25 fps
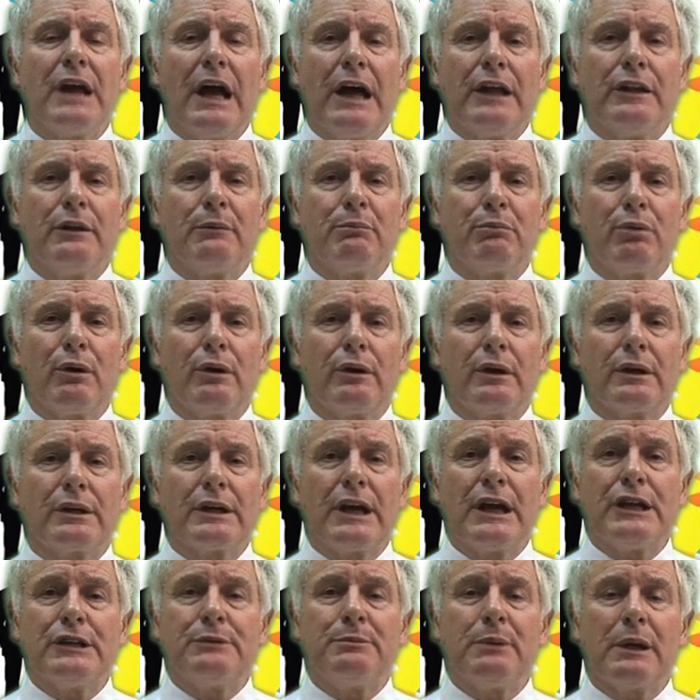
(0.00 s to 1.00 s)
and the product
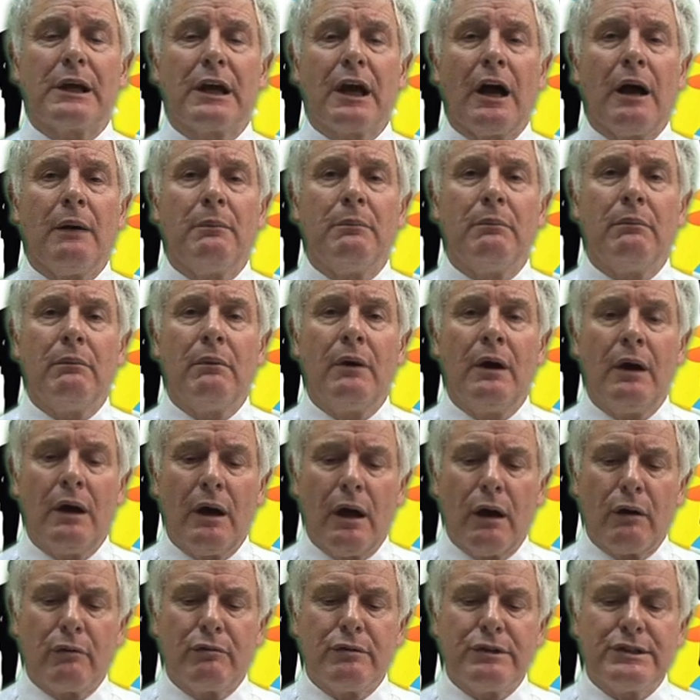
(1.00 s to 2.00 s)
has become
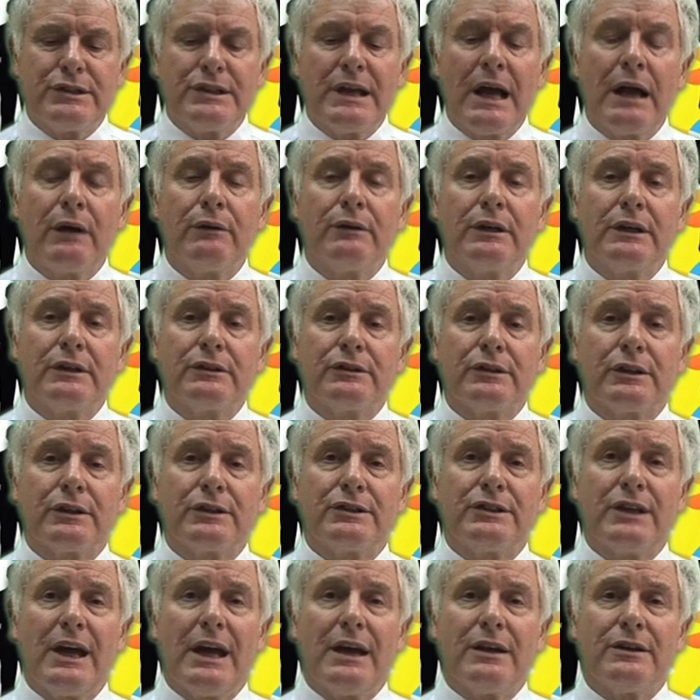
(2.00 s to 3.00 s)
a resounding
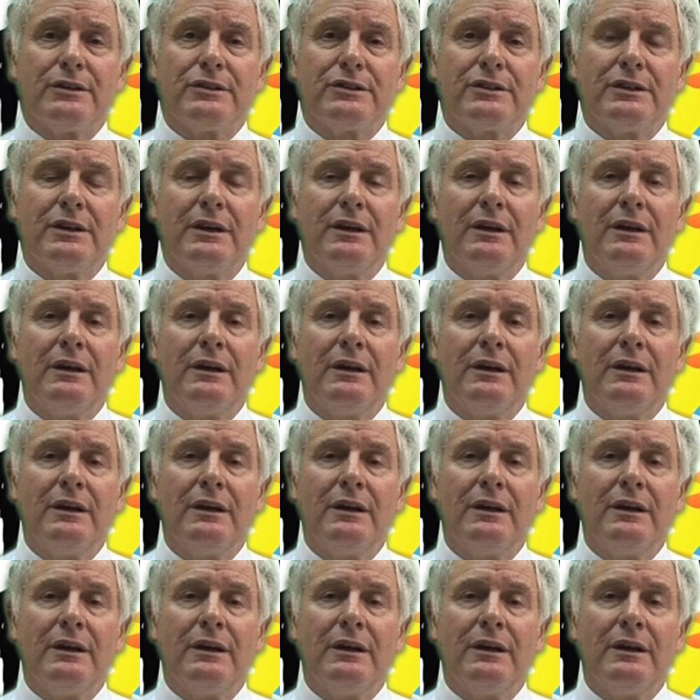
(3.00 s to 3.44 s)
success.